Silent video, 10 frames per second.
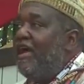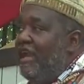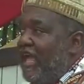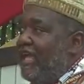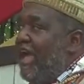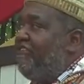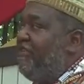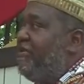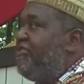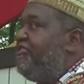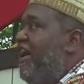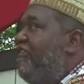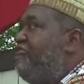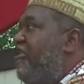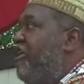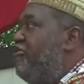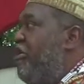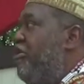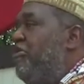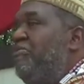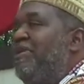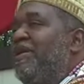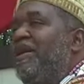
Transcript: and they gave him his saffron robe,